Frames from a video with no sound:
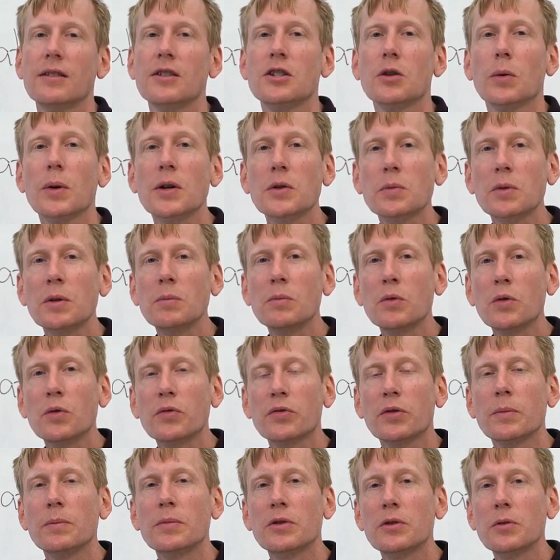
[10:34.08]
So as we
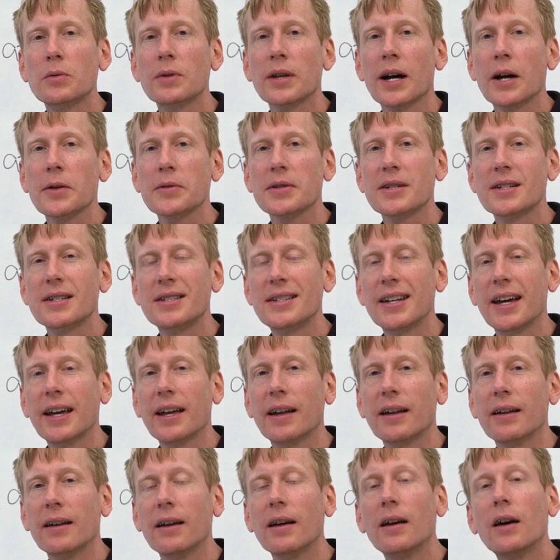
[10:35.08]
move from
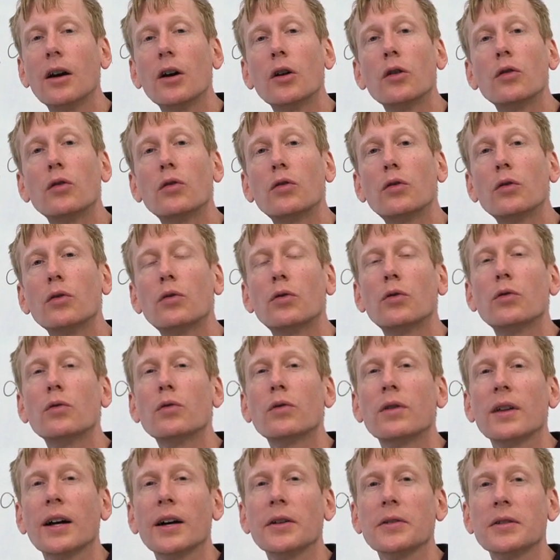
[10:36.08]
2010 to
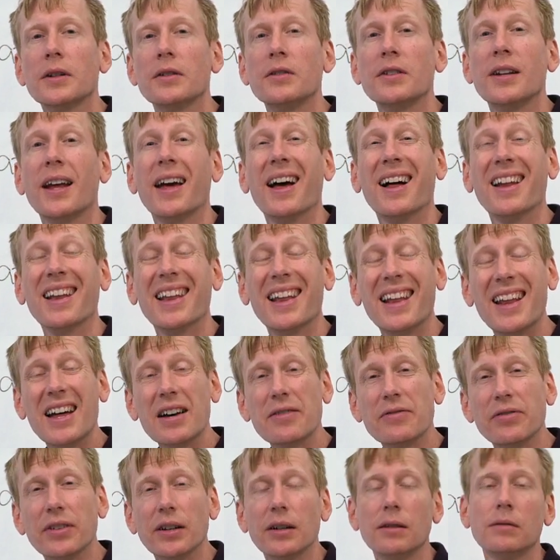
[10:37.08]

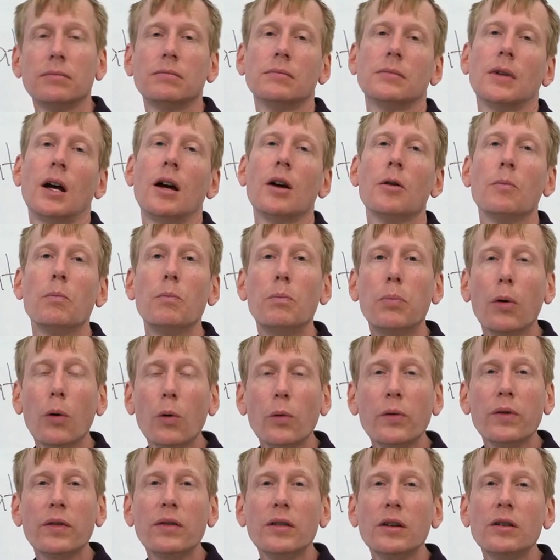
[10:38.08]
2011,
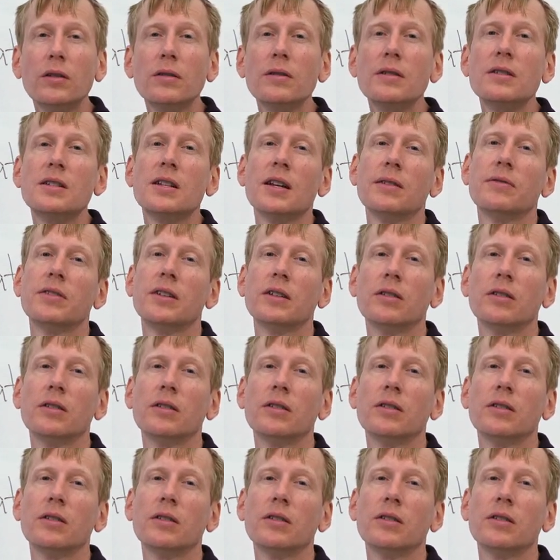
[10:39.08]
both goods have